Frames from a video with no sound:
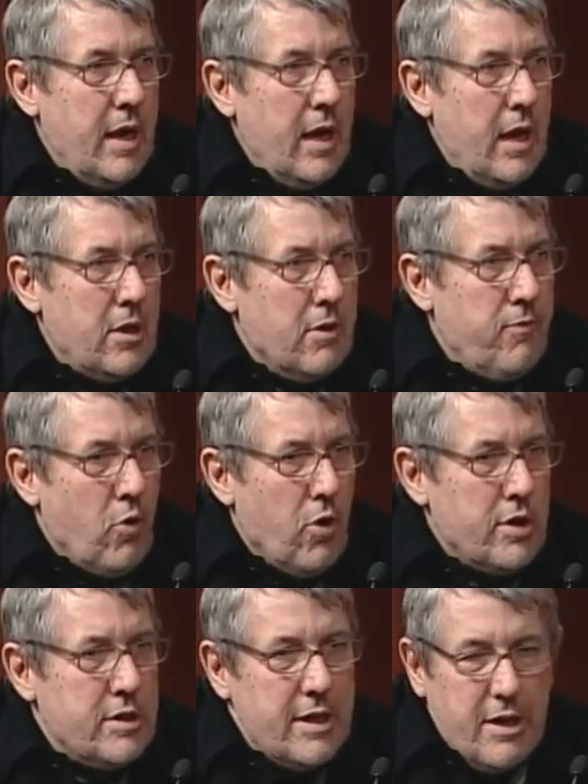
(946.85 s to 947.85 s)
I look
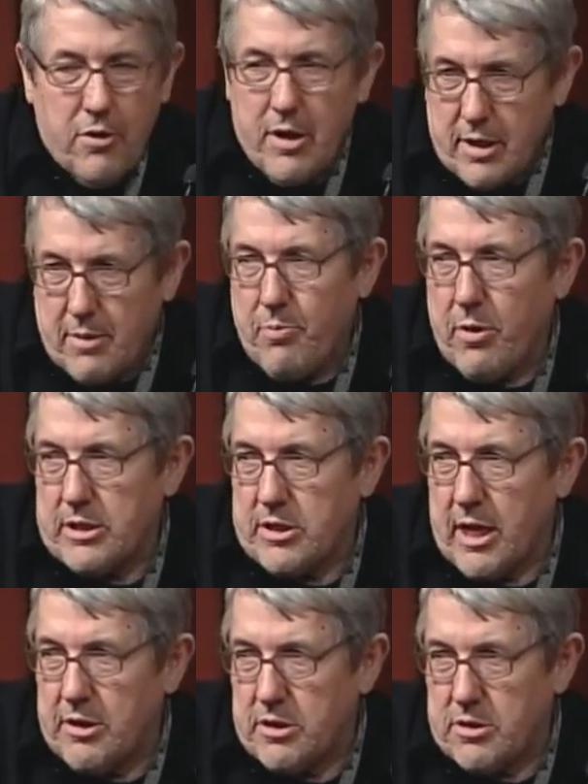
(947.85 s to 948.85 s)
forward to hearing the
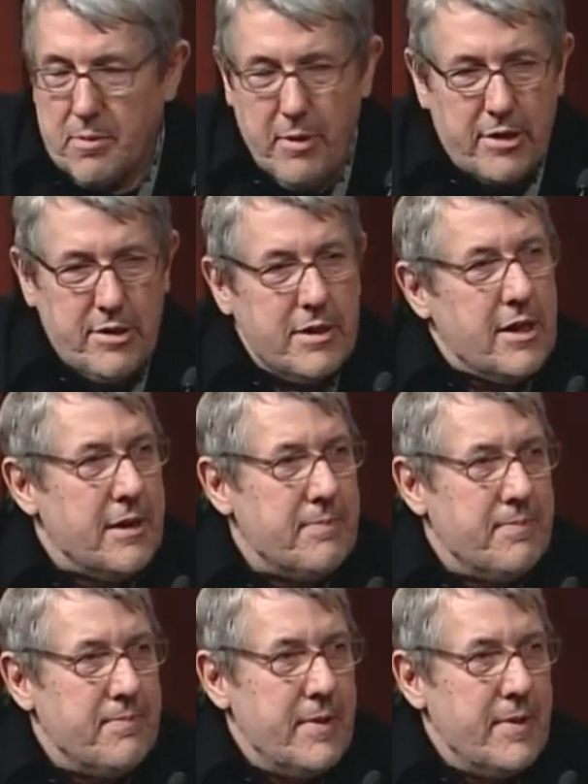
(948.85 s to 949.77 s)
presentations that are about to come.